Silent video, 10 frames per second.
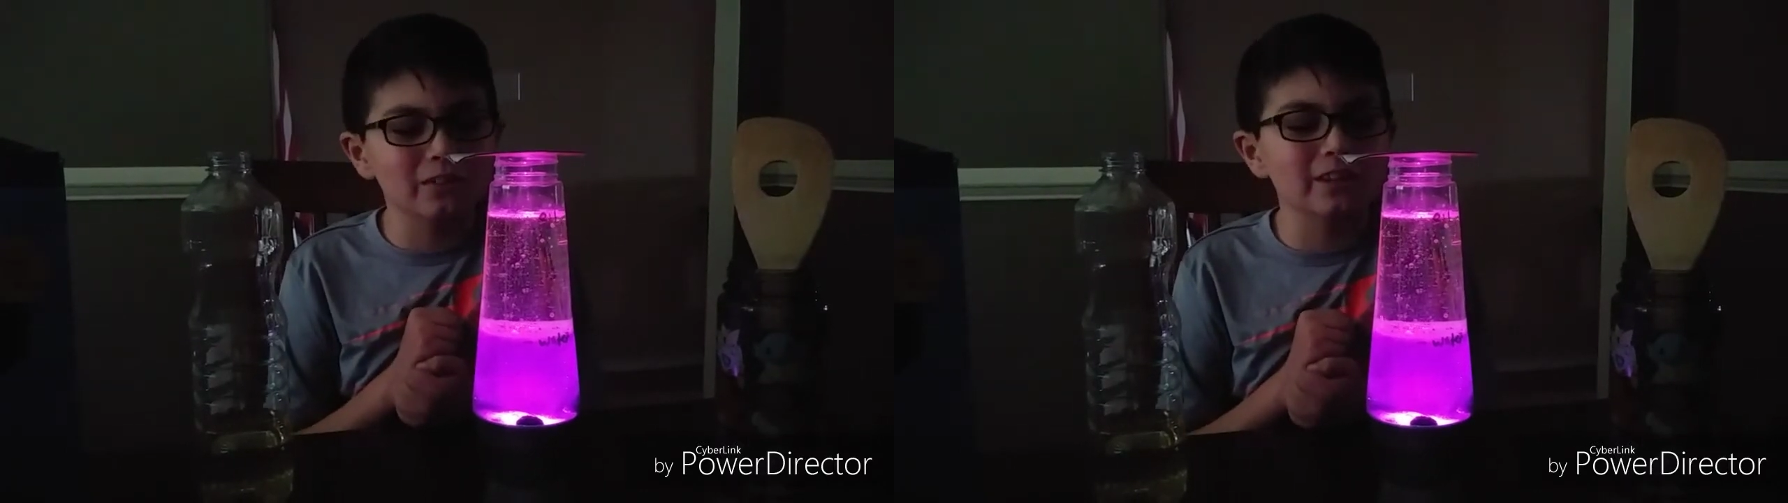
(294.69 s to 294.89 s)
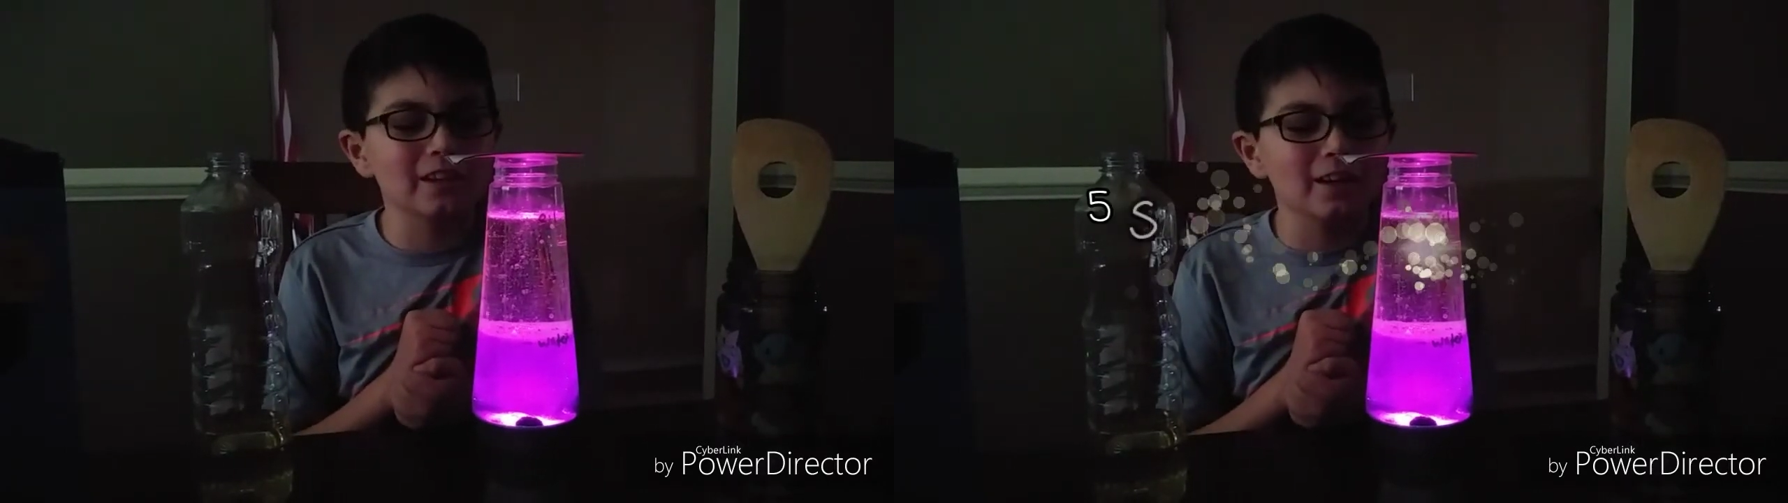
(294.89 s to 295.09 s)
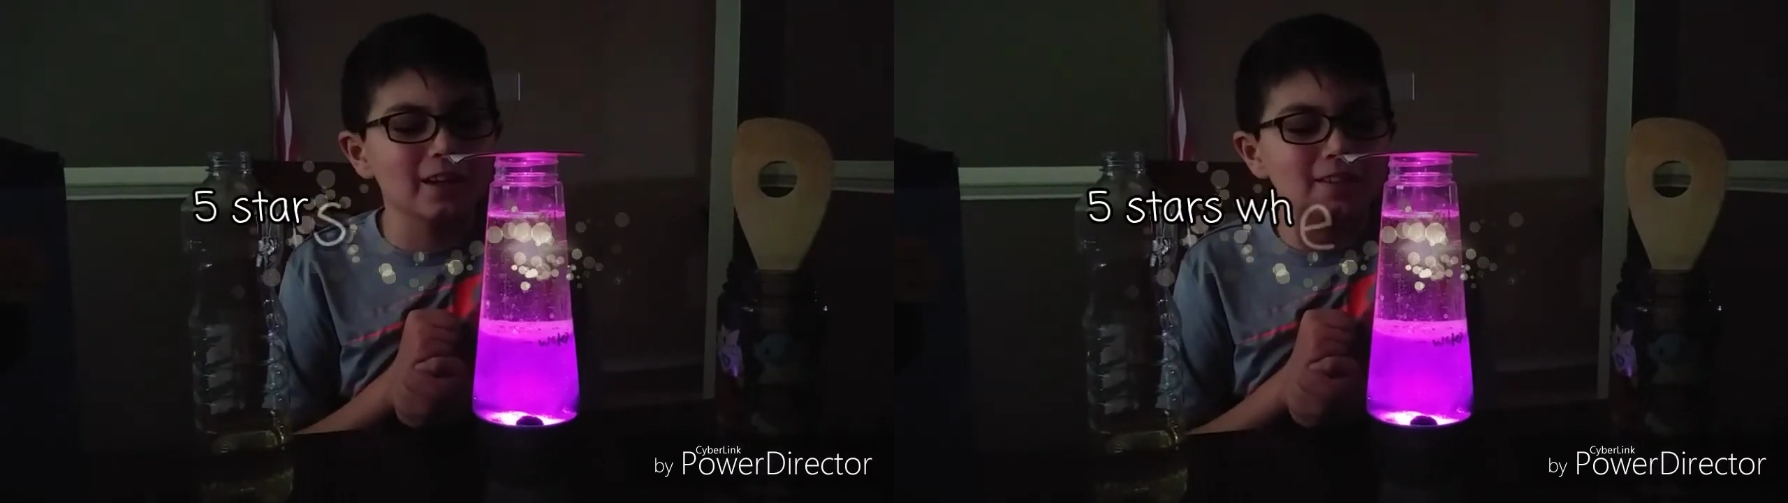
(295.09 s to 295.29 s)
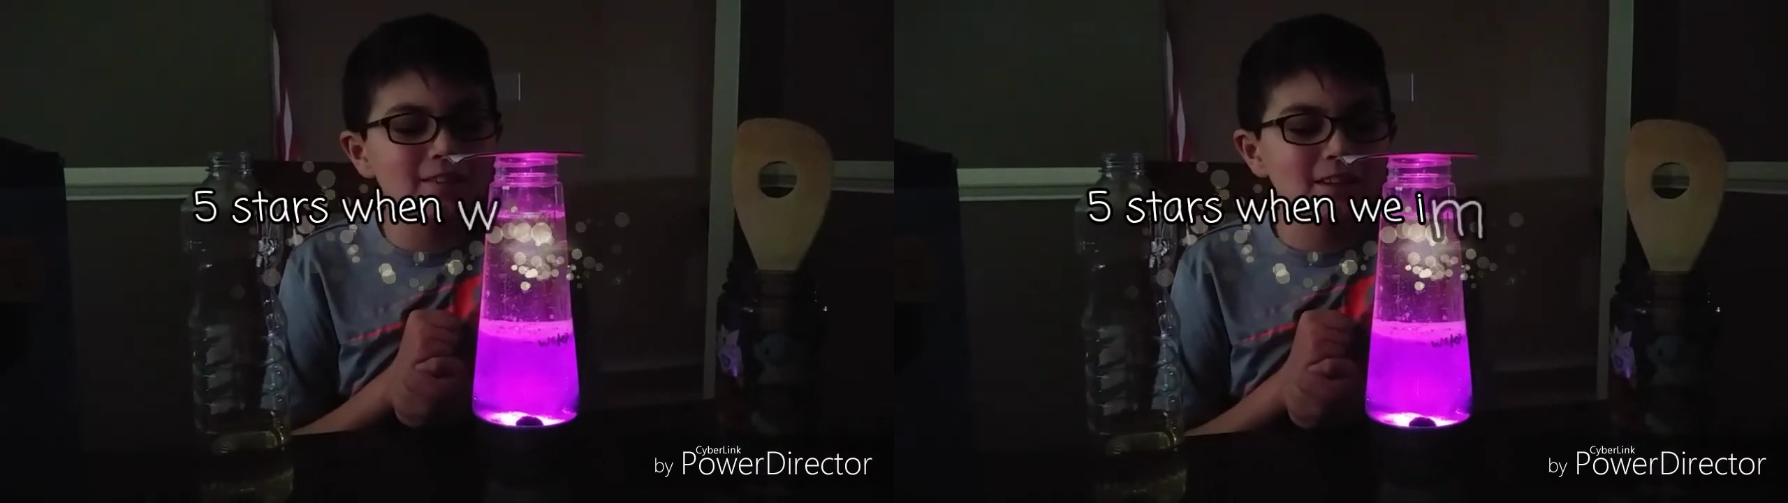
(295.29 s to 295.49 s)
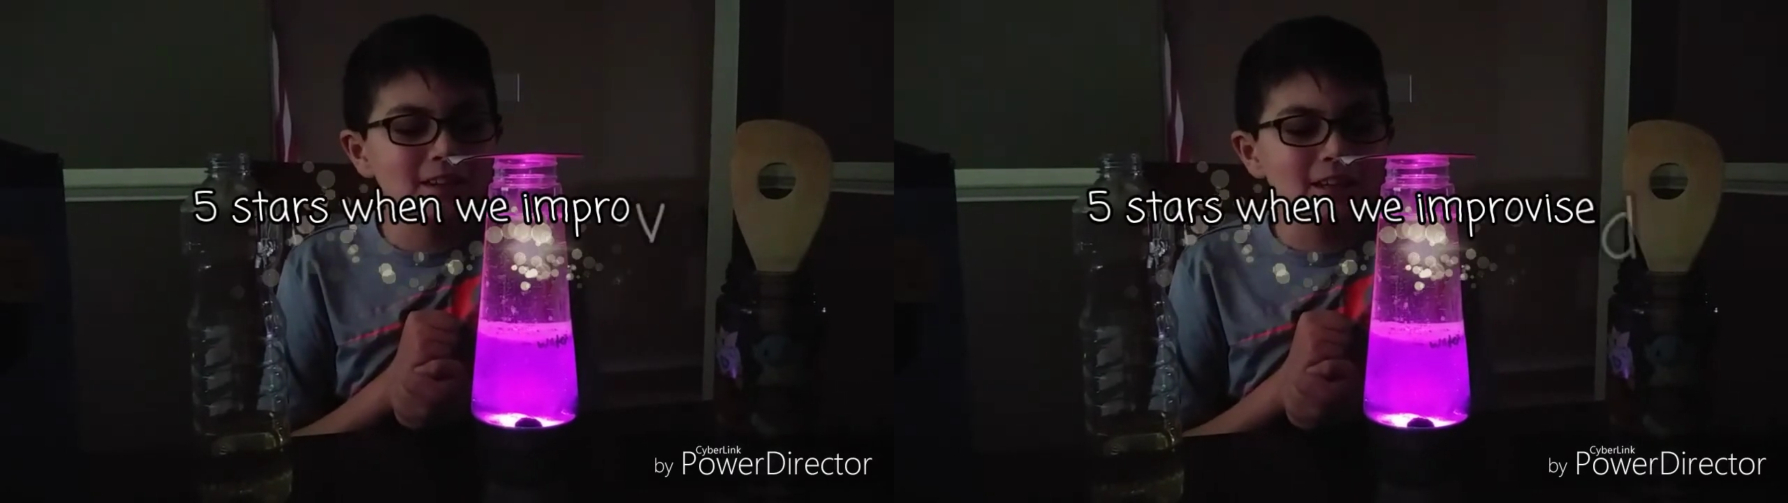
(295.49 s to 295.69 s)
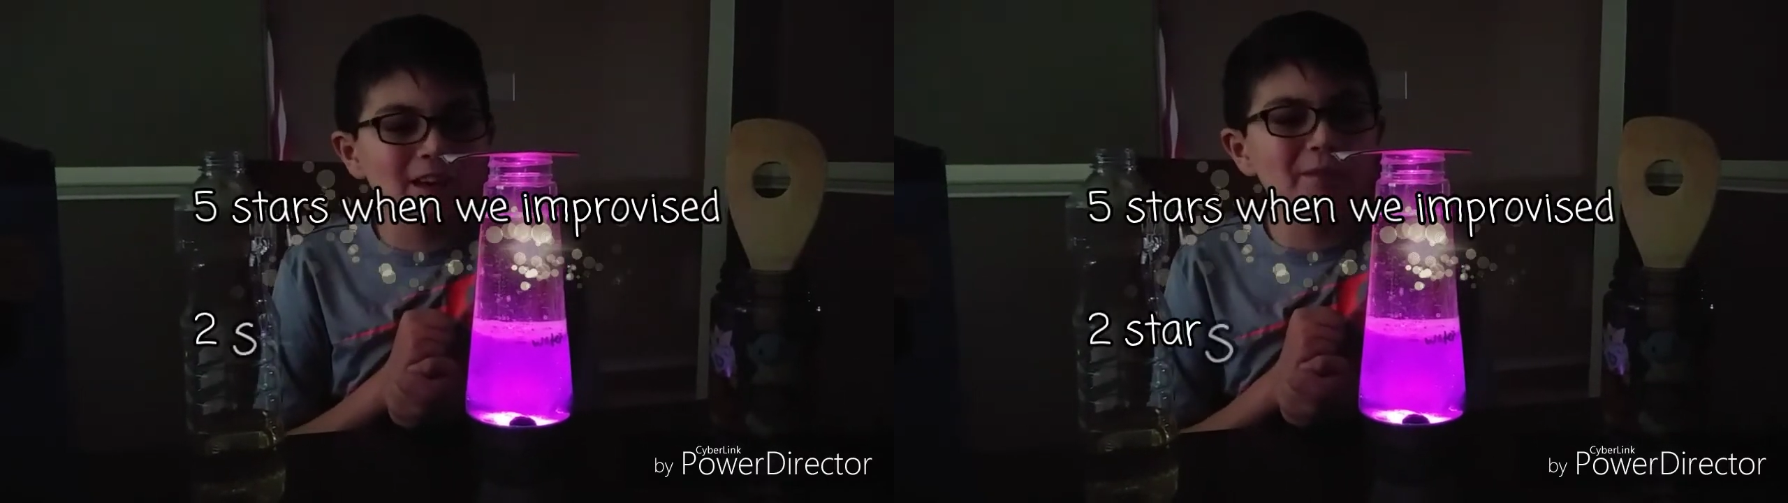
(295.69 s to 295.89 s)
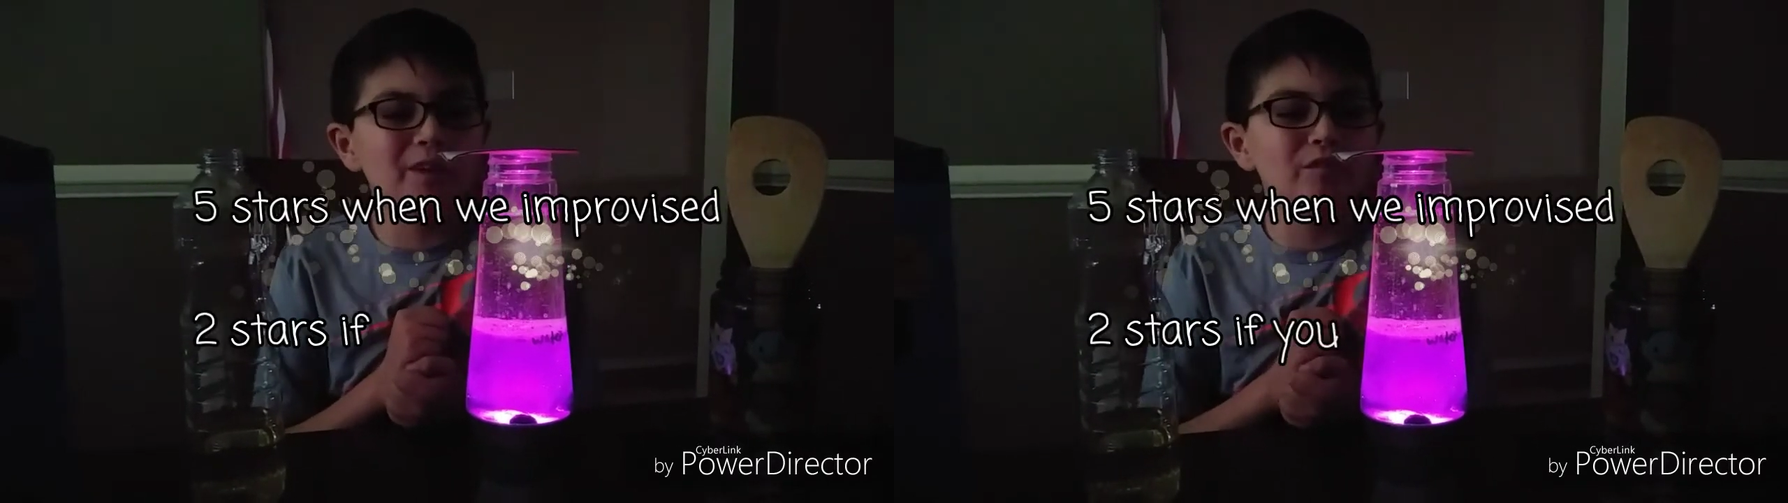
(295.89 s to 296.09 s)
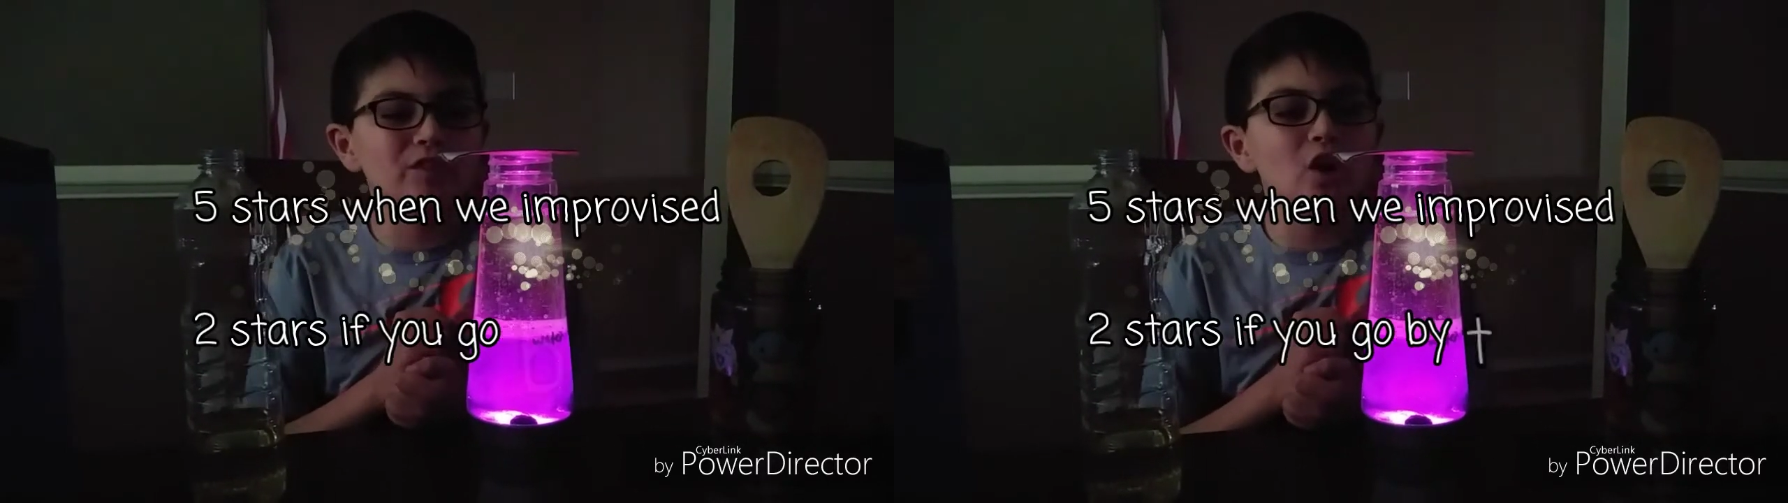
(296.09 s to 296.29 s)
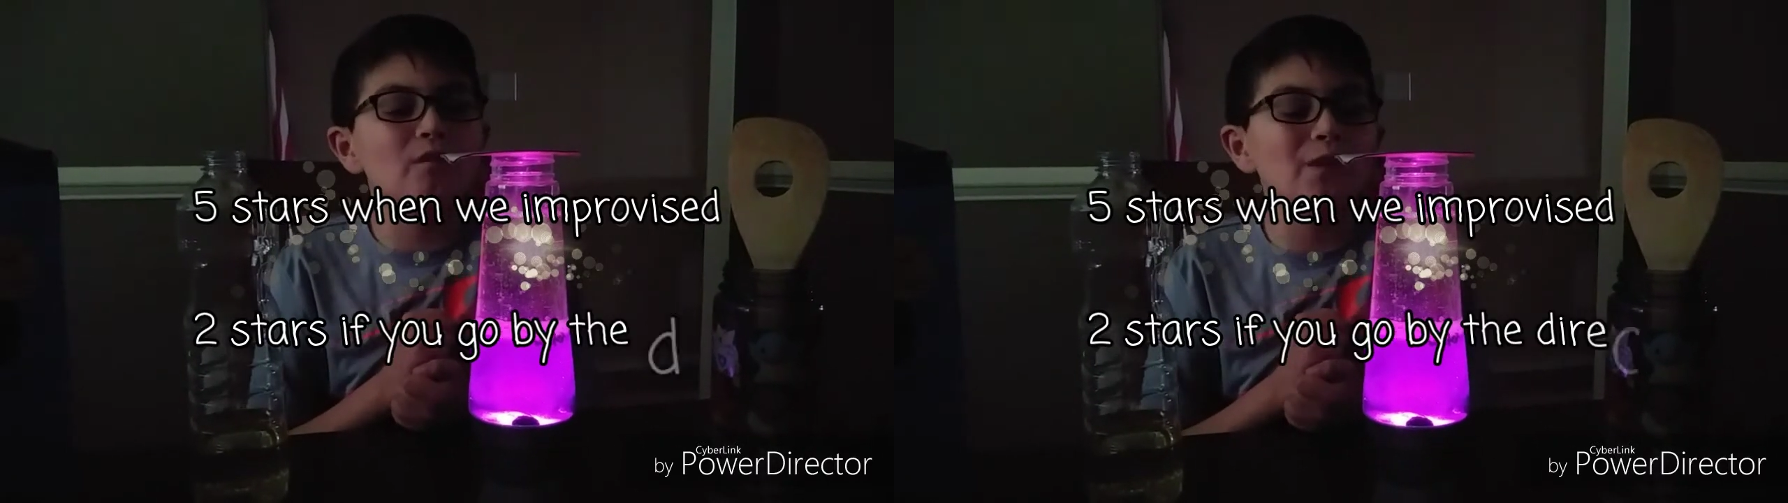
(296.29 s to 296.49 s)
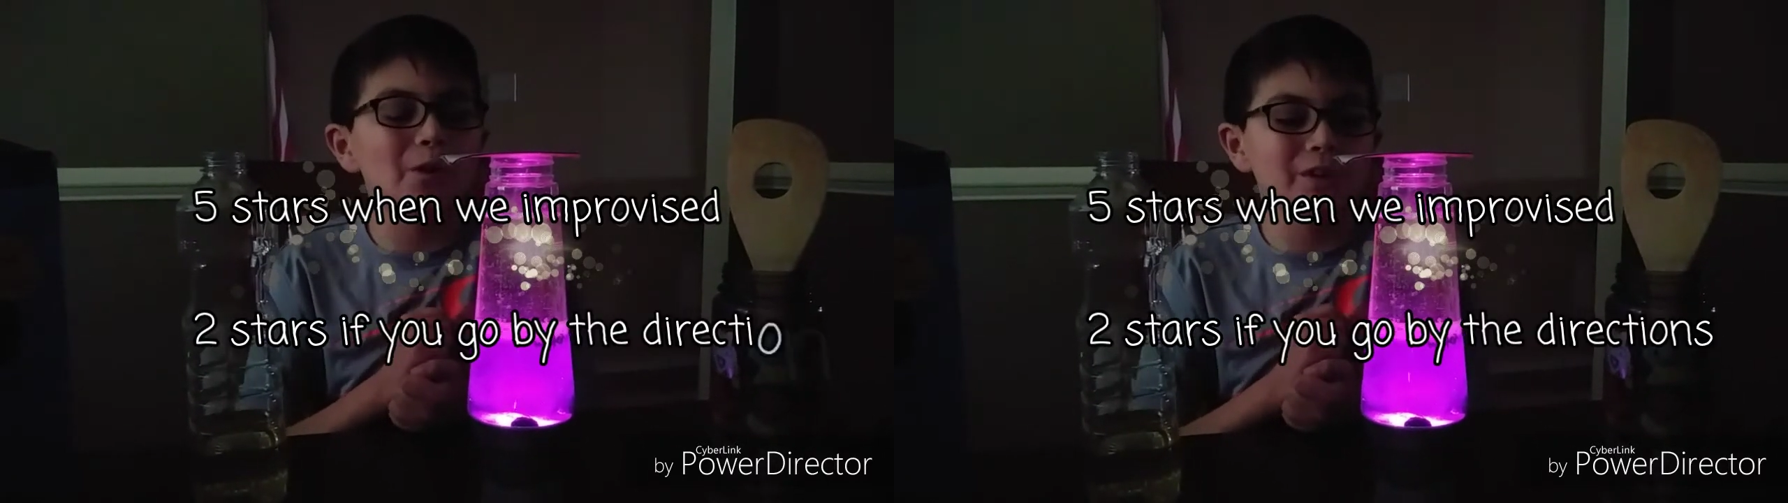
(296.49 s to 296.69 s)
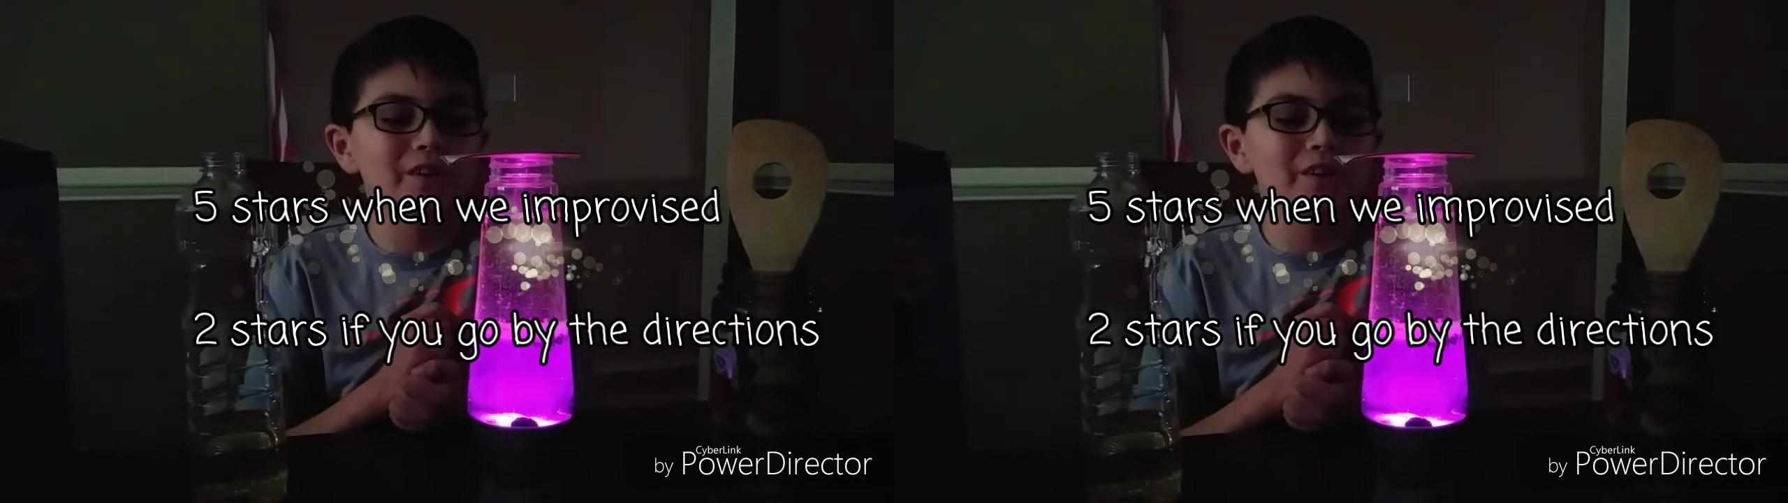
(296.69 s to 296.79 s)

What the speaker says: only because if you don't follow the